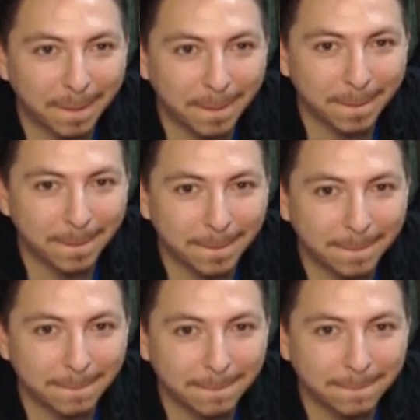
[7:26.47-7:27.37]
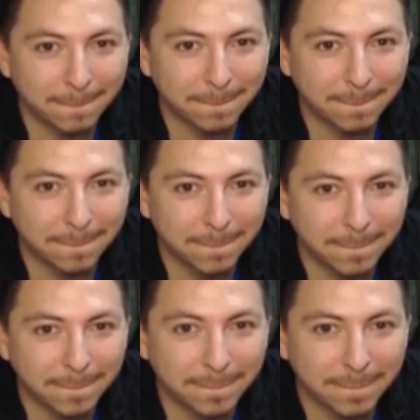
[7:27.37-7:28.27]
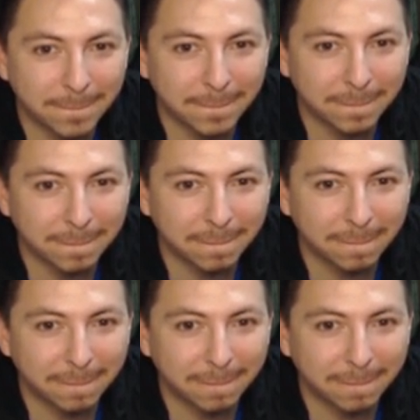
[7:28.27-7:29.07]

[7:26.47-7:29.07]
[no speech]